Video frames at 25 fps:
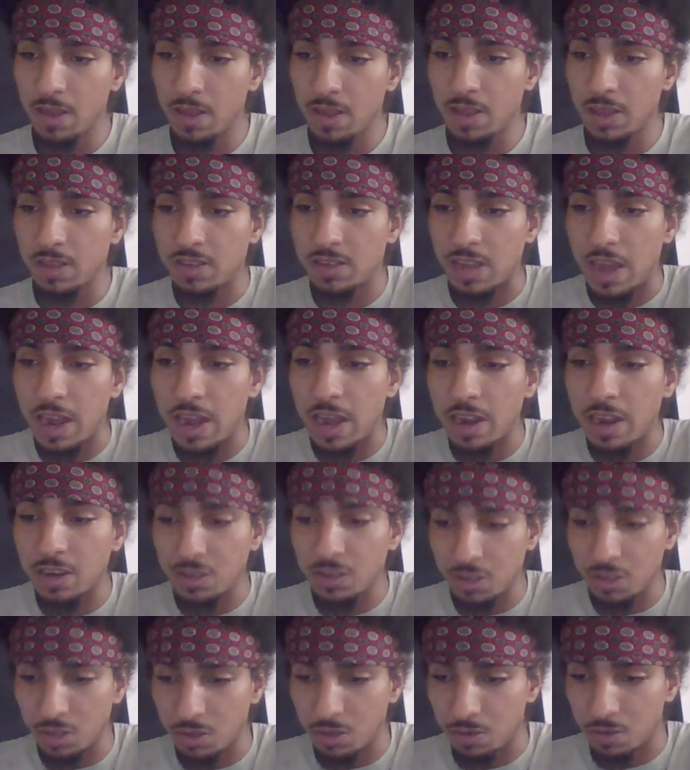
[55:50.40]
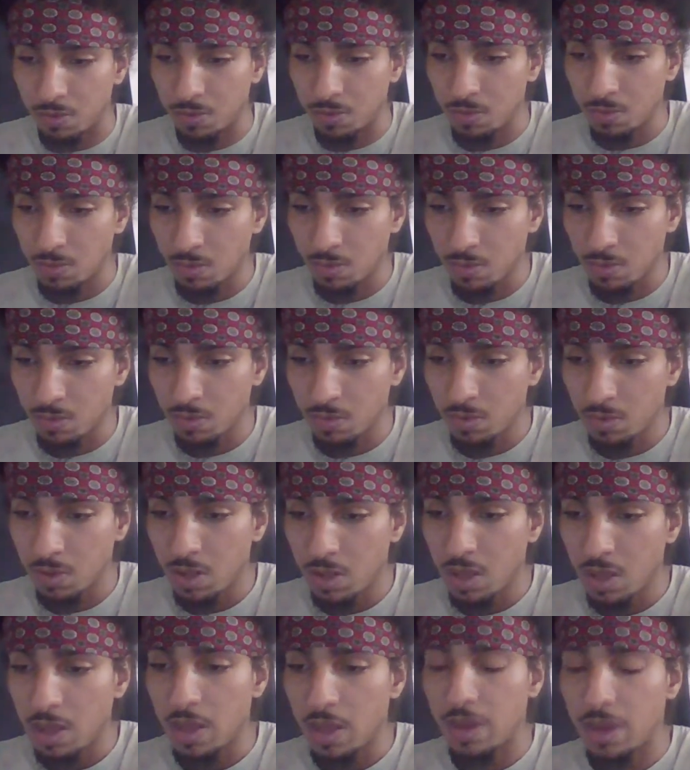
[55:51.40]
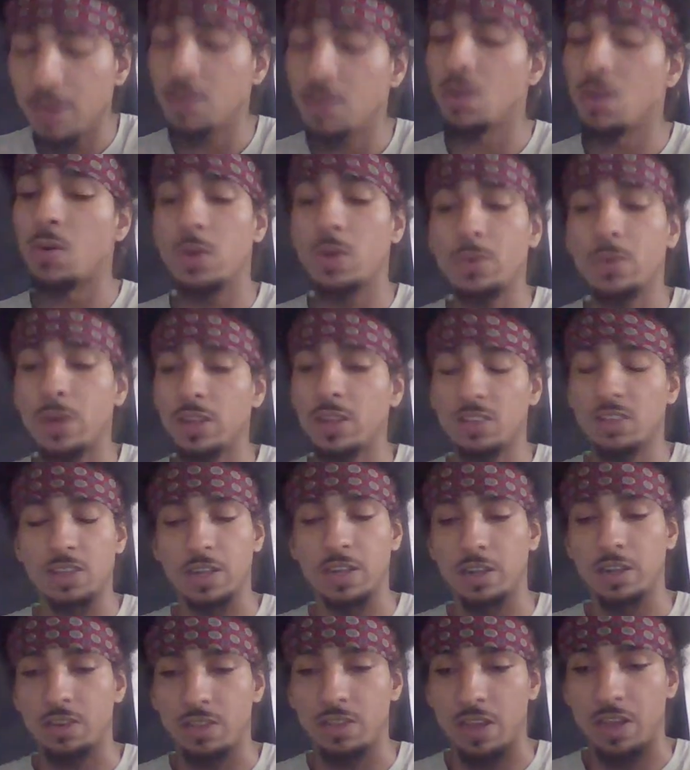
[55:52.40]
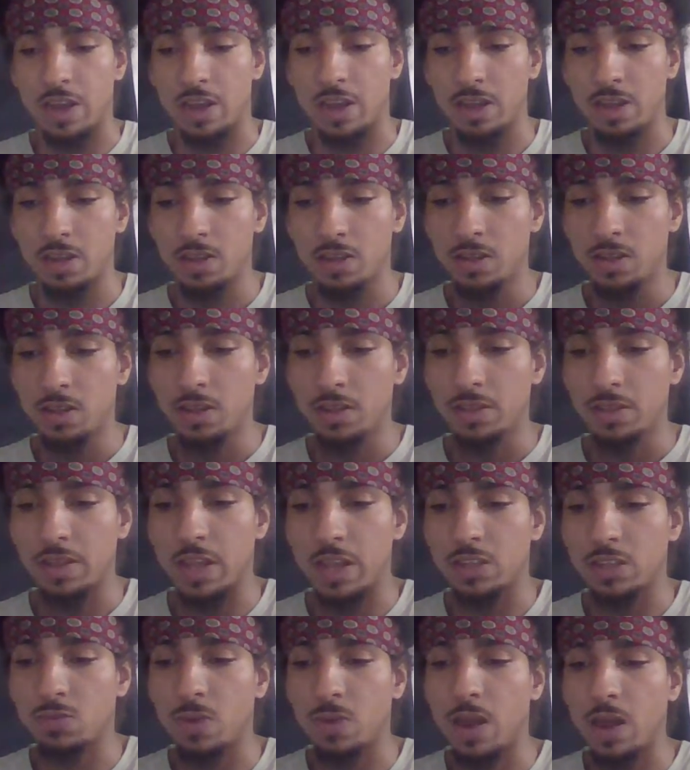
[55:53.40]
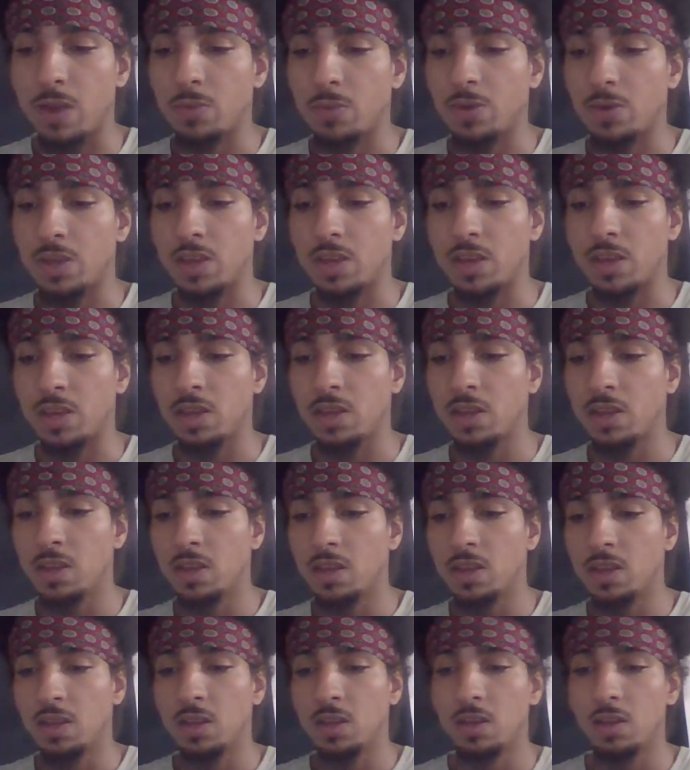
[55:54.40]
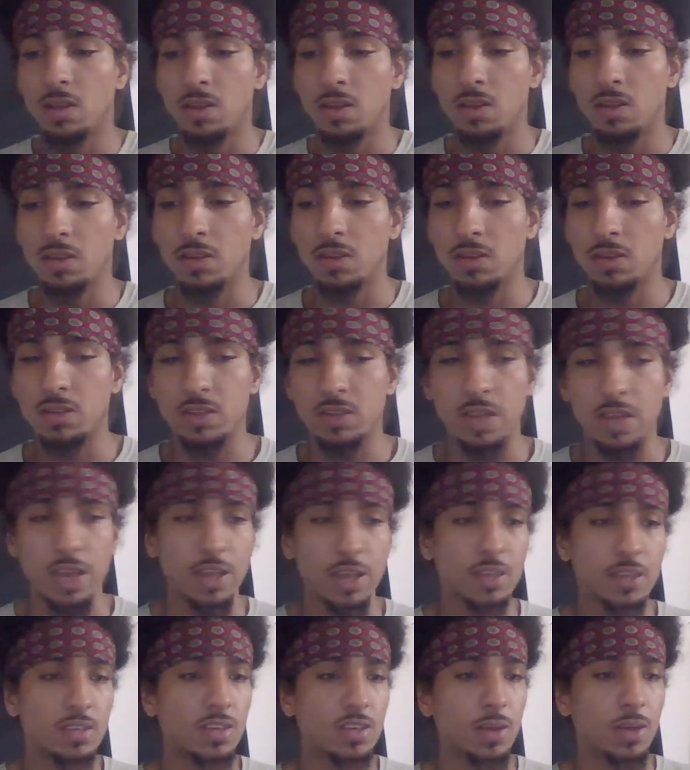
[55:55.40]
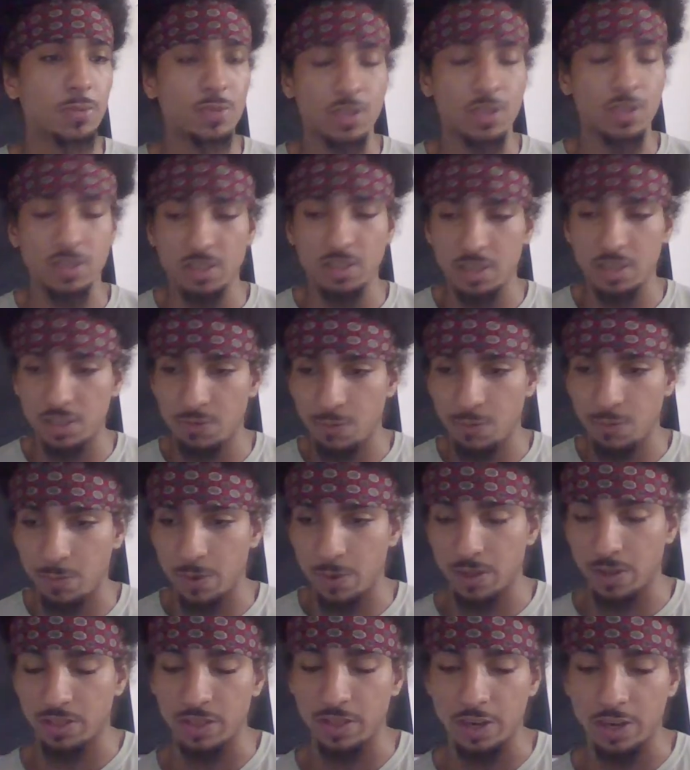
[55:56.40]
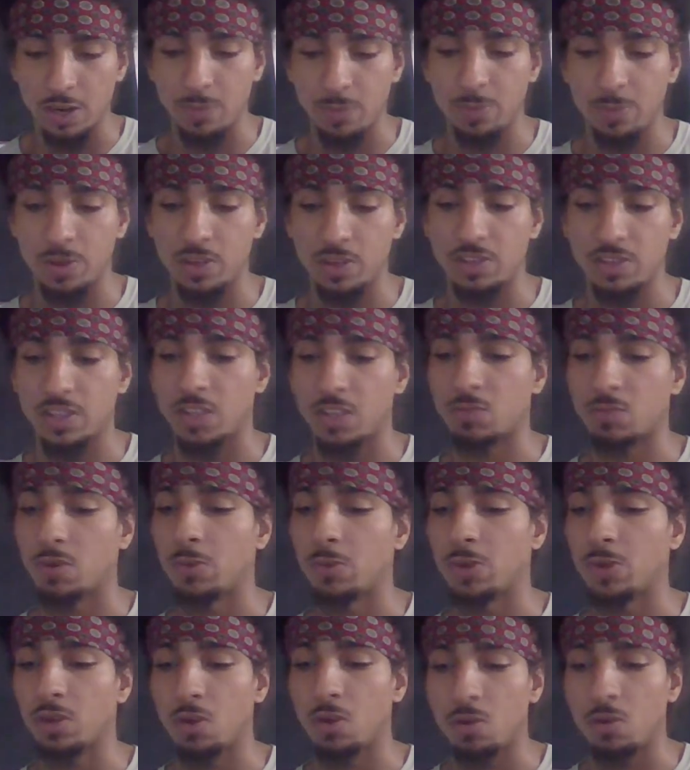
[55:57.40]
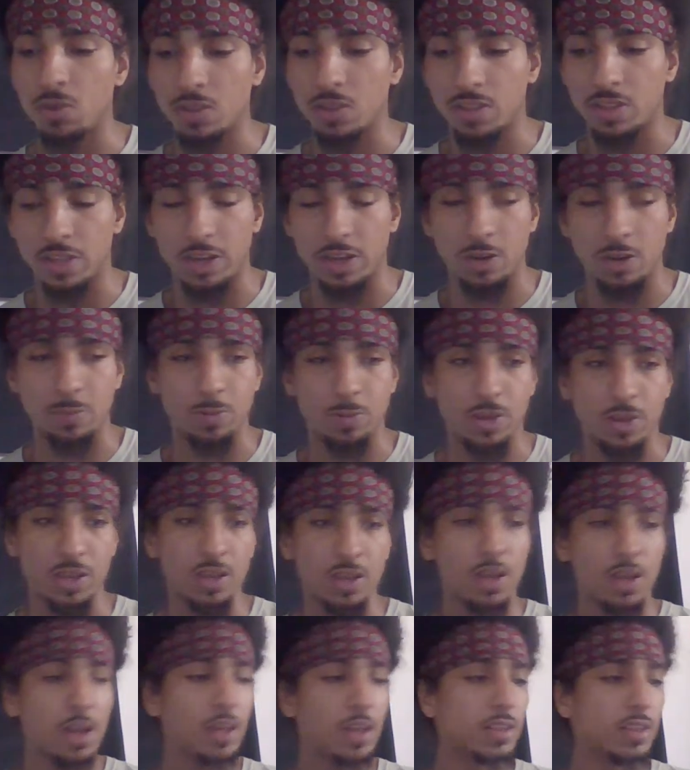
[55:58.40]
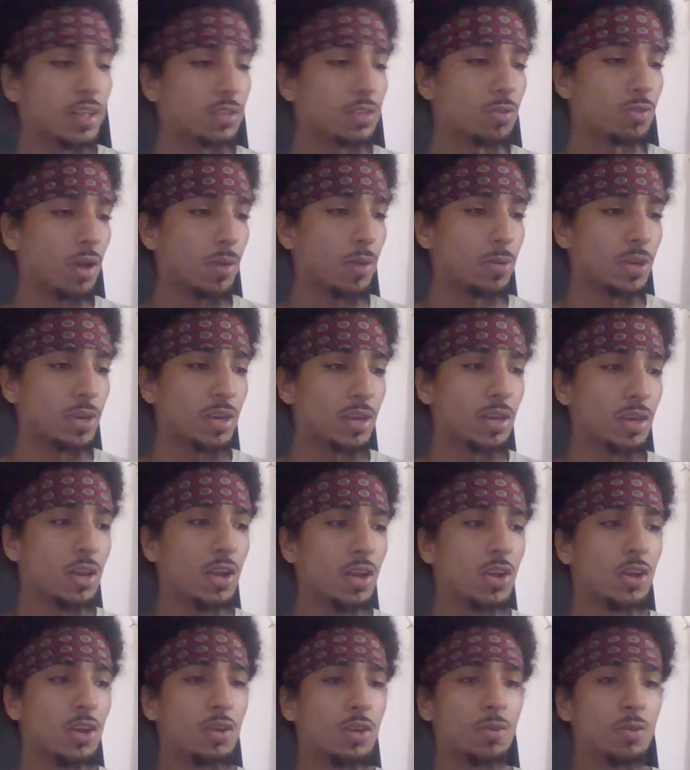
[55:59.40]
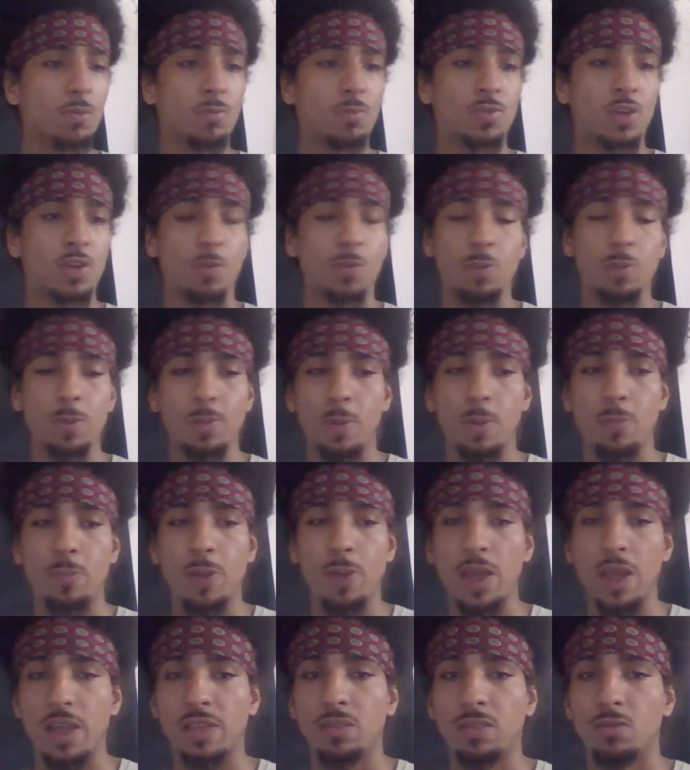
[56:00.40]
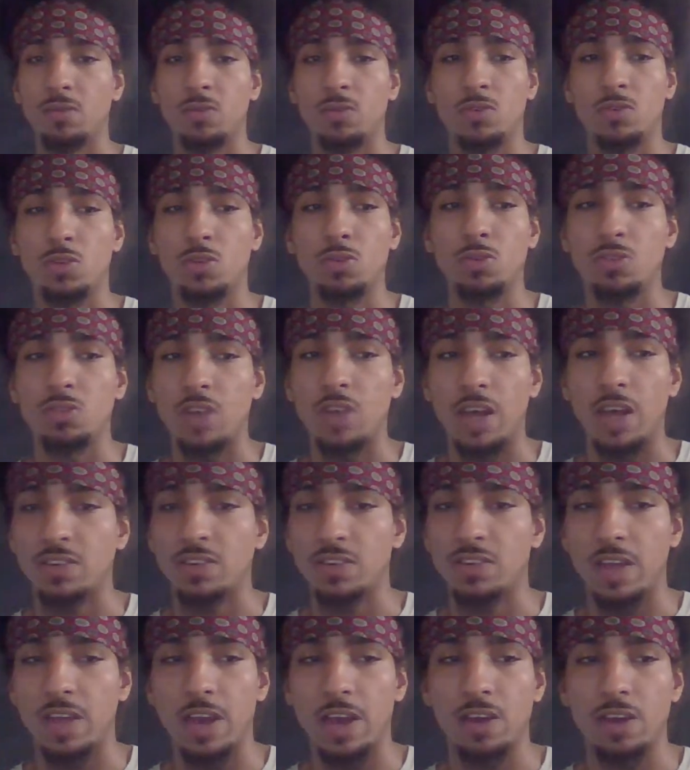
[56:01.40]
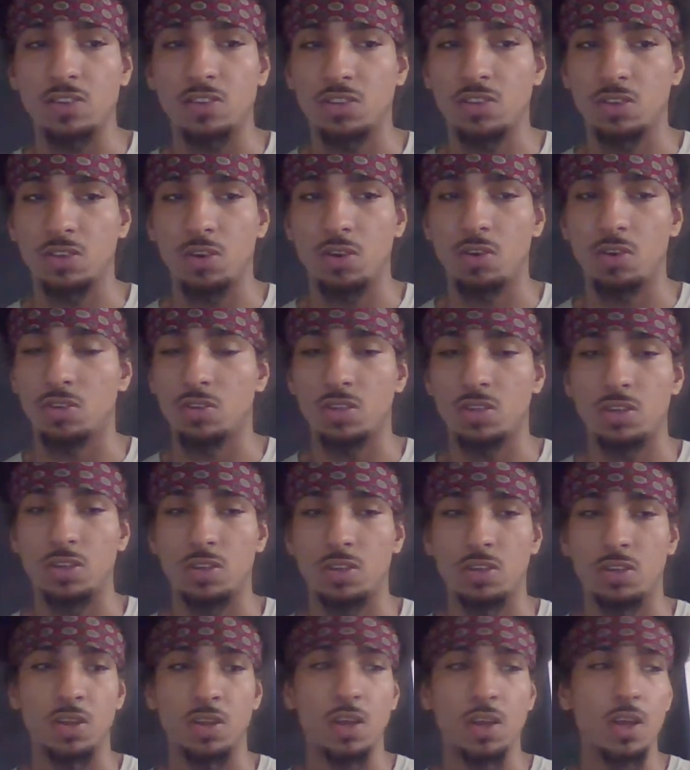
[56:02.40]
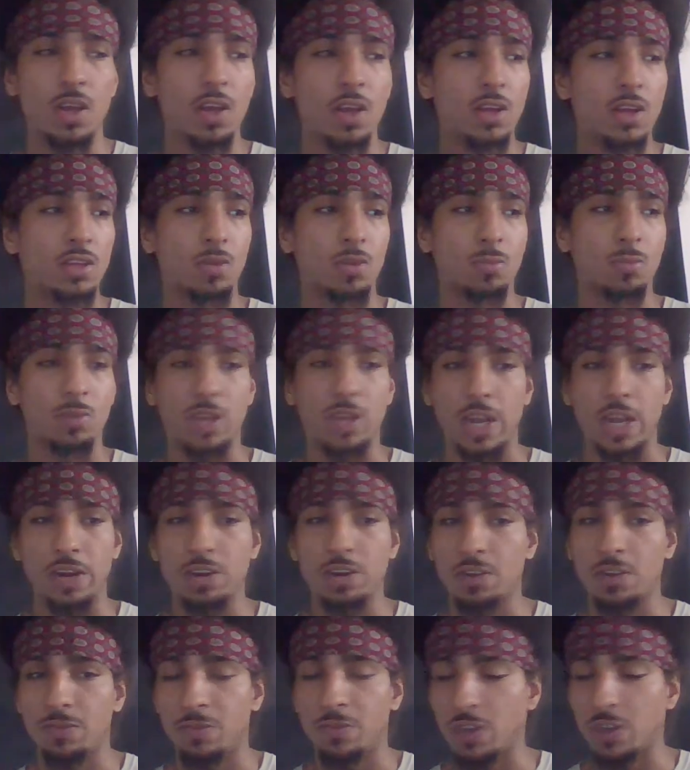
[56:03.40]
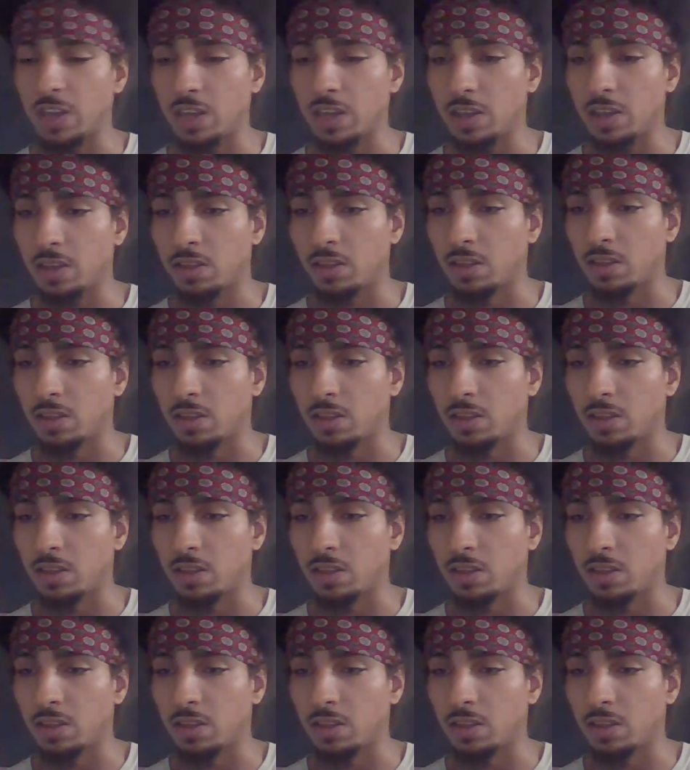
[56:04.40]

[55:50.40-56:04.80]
is on you. And no one wants to hear that. That's why we take substances from our therapist. That's why we go to therapy. That's why some people pay $2,000 to go to some Gary V